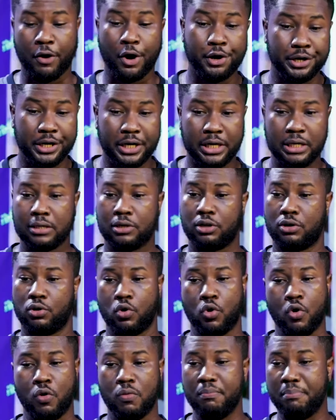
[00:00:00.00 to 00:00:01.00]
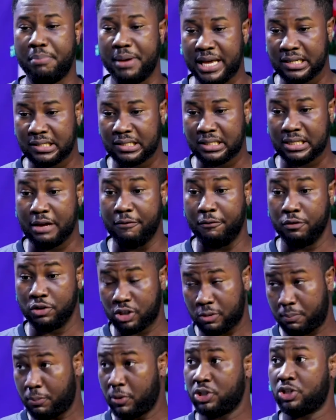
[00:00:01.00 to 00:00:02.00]
Foreign, home-based, even
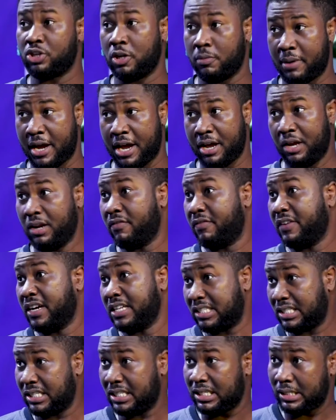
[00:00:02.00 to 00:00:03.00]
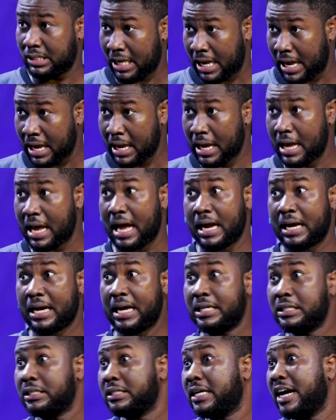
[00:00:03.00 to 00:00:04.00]
sponsored by universities here. And
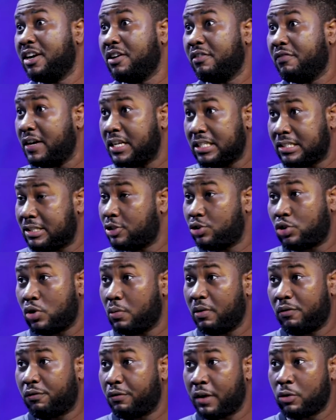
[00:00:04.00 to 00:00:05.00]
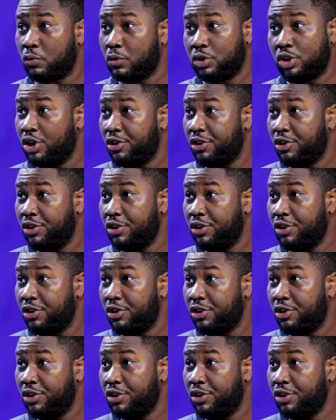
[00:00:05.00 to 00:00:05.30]
Nigerian universities, to be frank, we